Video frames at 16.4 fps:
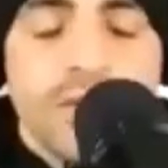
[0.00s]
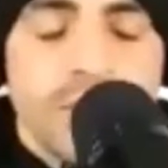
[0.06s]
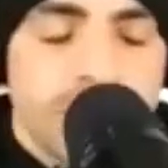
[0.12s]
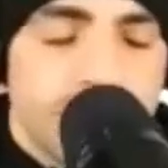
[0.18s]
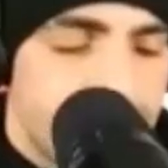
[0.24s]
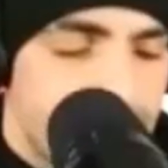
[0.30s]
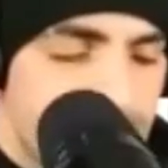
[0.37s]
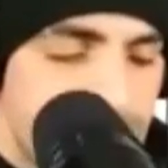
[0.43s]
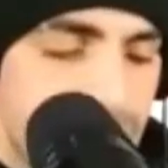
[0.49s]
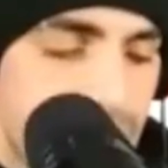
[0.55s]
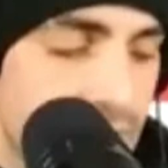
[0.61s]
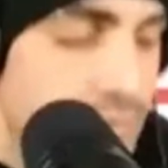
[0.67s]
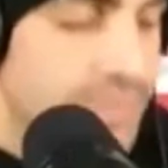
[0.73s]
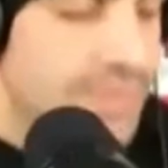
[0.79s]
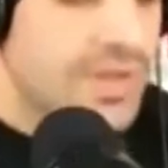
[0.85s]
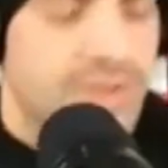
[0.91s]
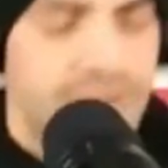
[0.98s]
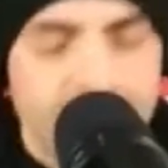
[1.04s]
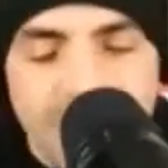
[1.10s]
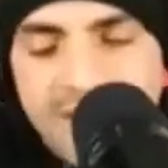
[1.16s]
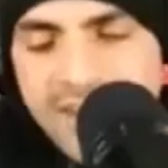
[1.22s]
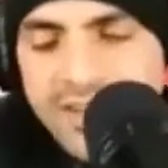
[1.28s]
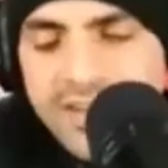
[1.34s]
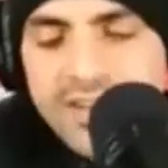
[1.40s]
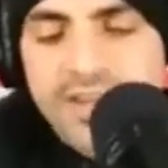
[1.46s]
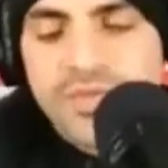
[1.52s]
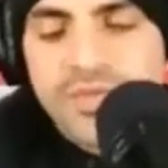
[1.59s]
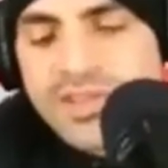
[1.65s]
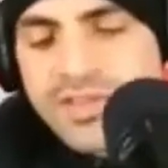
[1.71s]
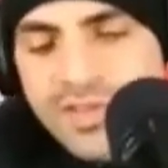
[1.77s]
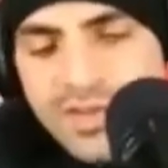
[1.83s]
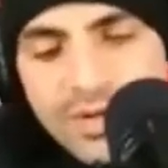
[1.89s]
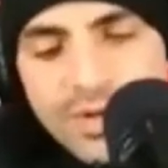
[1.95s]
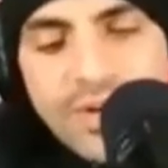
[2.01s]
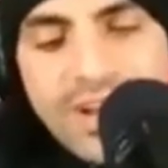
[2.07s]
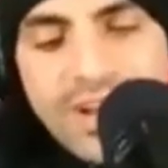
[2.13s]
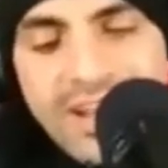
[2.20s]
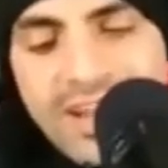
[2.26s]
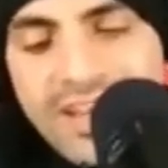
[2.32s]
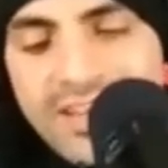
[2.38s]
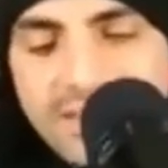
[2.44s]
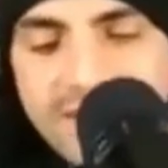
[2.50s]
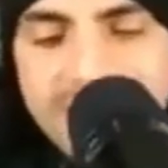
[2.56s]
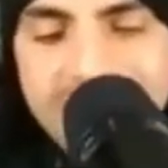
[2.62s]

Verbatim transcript: with you, James. I agree with you. And